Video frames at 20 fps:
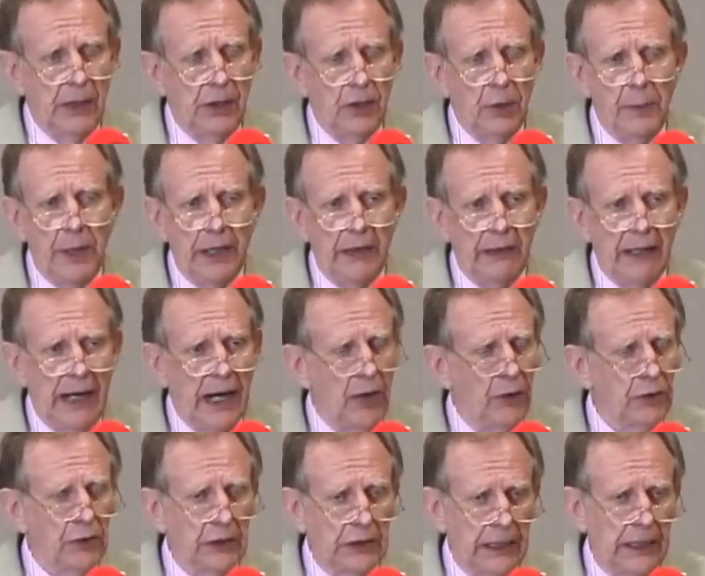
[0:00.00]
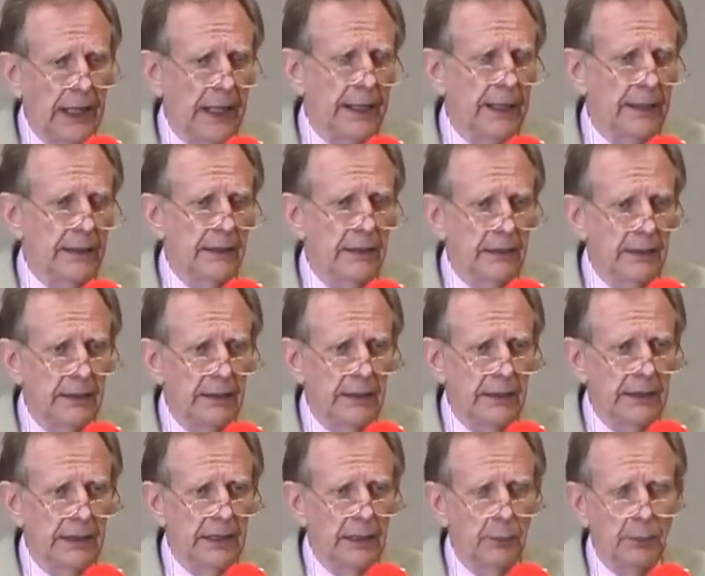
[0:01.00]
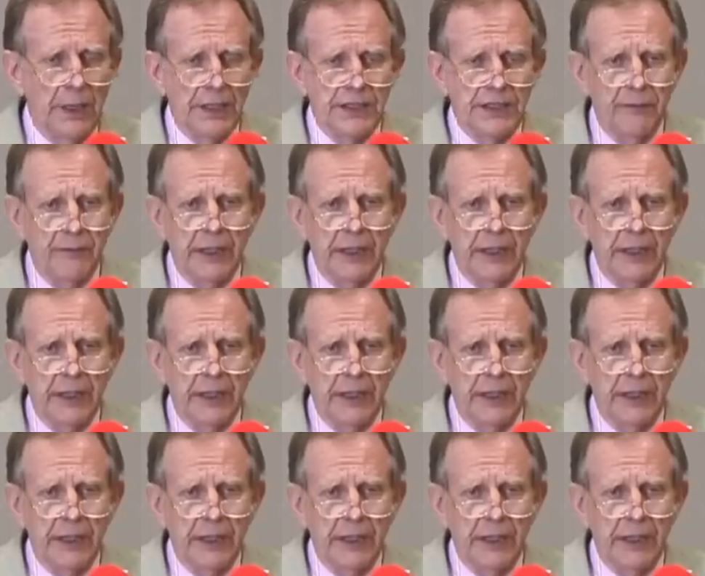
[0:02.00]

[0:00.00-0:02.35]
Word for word: No matter how you cut it, it must